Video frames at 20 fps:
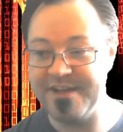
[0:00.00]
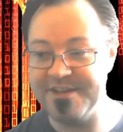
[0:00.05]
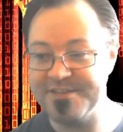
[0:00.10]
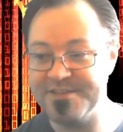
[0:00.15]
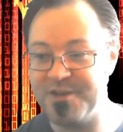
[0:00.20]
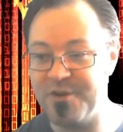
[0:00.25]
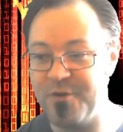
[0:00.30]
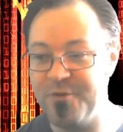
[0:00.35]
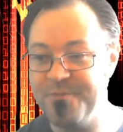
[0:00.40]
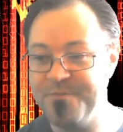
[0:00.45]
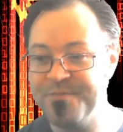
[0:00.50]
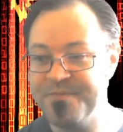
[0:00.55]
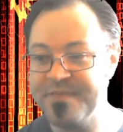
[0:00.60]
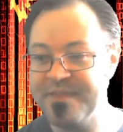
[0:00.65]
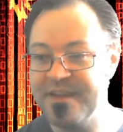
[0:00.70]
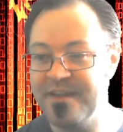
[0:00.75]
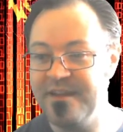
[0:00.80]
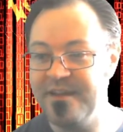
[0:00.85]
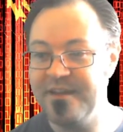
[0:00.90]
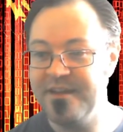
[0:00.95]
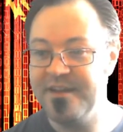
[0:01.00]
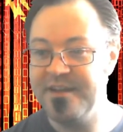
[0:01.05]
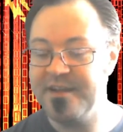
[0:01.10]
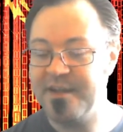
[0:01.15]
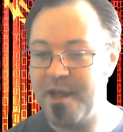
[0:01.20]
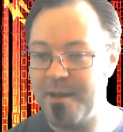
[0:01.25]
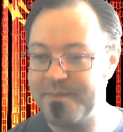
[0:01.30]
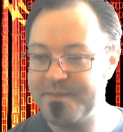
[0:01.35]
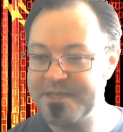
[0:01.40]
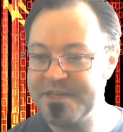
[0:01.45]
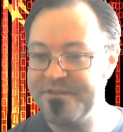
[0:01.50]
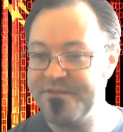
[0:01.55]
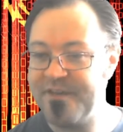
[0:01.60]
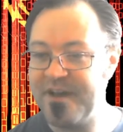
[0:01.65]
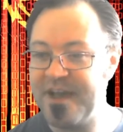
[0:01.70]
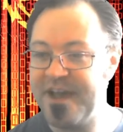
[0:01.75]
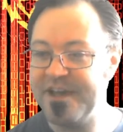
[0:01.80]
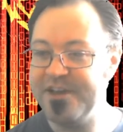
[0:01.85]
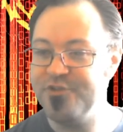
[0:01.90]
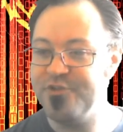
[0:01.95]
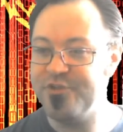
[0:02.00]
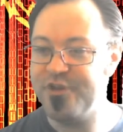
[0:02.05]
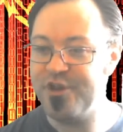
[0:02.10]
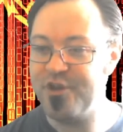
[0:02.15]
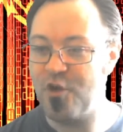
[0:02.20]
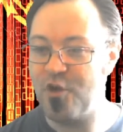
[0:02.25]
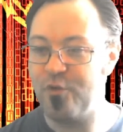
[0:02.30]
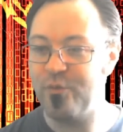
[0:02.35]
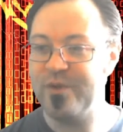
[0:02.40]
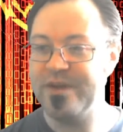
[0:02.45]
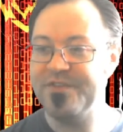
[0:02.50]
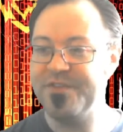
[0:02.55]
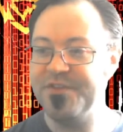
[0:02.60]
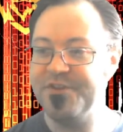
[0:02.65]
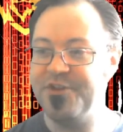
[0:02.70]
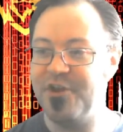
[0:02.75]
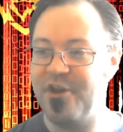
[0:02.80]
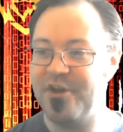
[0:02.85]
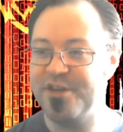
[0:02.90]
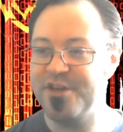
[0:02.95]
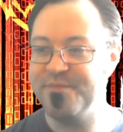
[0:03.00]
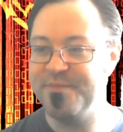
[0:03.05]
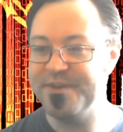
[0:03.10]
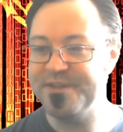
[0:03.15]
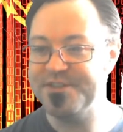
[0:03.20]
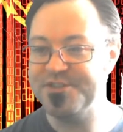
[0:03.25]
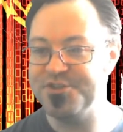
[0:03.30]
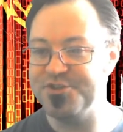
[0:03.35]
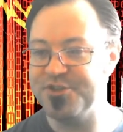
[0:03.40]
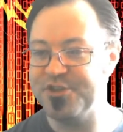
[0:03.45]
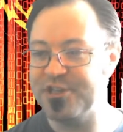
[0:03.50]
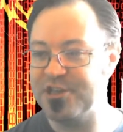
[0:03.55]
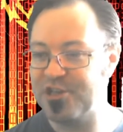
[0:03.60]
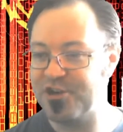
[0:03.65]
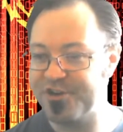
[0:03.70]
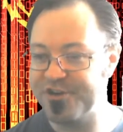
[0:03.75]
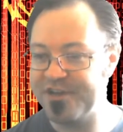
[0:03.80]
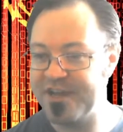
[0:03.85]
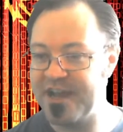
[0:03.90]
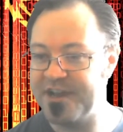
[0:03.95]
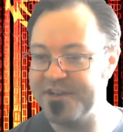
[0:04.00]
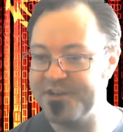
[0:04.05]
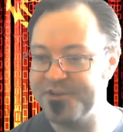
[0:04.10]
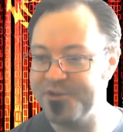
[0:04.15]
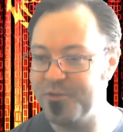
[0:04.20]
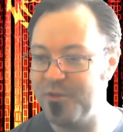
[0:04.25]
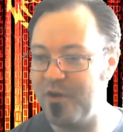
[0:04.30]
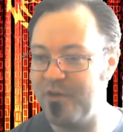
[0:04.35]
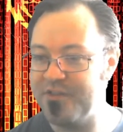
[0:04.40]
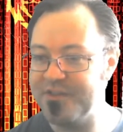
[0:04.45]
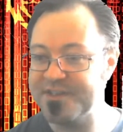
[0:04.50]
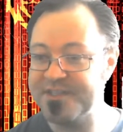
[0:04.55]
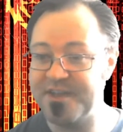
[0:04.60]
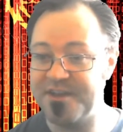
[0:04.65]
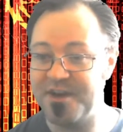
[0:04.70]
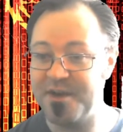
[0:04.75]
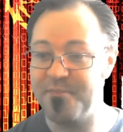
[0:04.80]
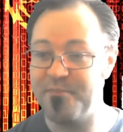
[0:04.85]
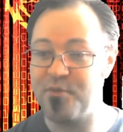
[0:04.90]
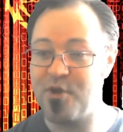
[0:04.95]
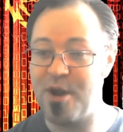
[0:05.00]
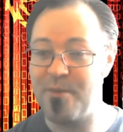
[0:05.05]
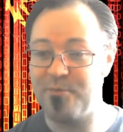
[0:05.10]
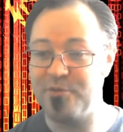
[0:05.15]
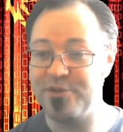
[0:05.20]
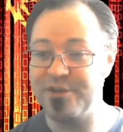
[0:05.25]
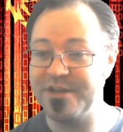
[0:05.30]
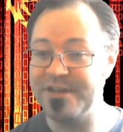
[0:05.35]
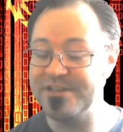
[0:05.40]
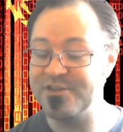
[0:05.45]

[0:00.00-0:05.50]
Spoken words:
So Cub DeFi, you can go read the documents, you can learn how to do all the setup properly.